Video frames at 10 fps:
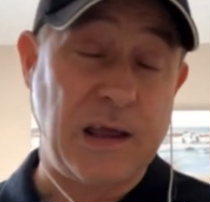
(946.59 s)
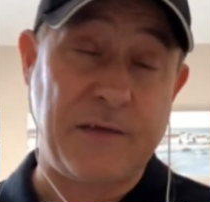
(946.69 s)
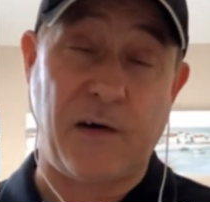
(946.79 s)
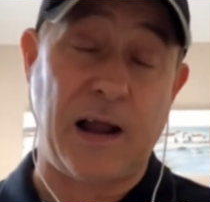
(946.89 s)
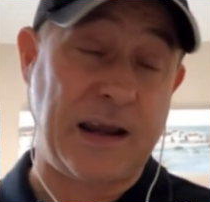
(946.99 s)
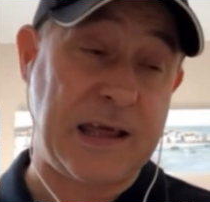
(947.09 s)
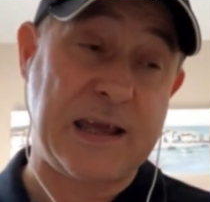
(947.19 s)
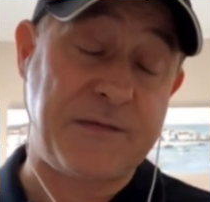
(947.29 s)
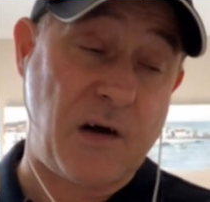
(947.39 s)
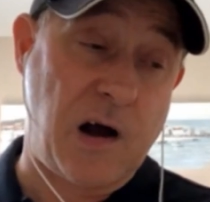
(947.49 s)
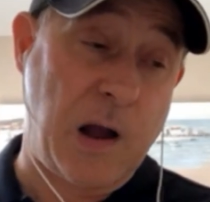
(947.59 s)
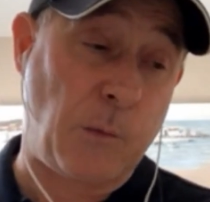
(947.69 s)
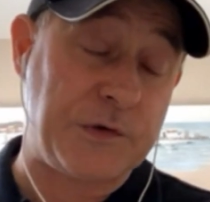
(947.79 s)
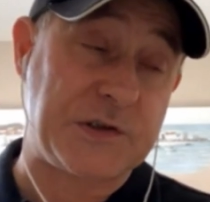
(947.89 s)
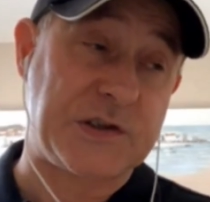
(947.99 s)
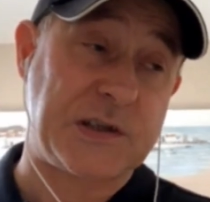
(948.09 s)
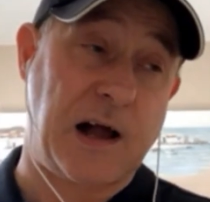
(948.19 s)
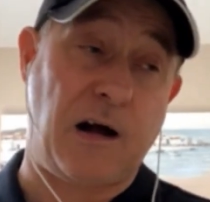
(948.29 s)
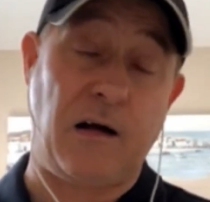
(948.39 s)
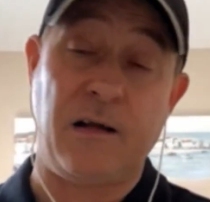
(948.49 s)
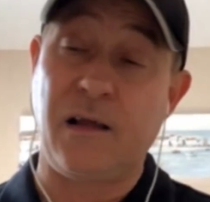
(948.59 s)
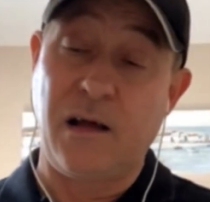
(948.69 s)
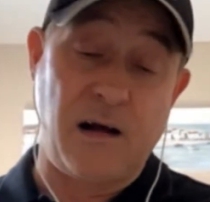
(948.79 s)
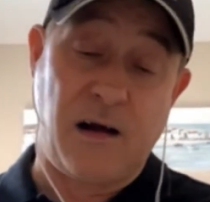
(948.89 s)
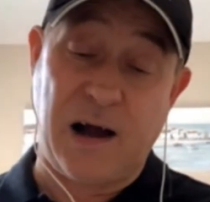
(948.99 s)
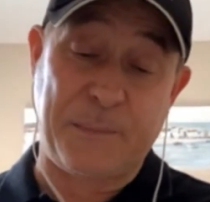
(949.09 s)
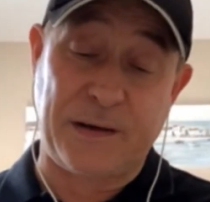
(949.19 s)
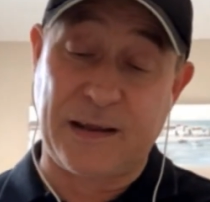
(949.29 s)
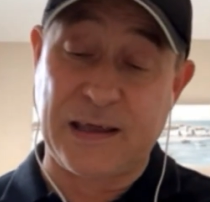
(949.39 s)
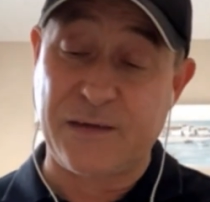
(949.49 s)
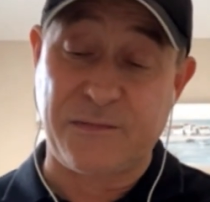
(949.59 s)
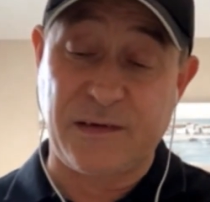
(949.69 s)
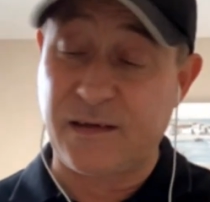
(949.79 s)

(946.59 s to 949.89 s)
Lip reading: "If I leave, I want to start." I believe